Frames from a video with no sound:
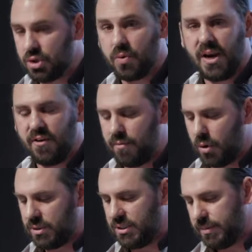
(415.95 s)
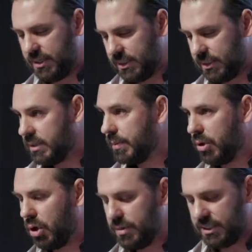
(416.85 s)
terrain of multi-species
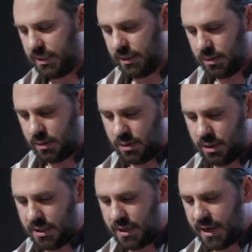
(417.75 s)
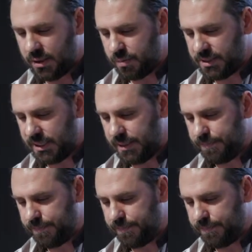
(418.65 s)
diplomacy in the Anthropocene.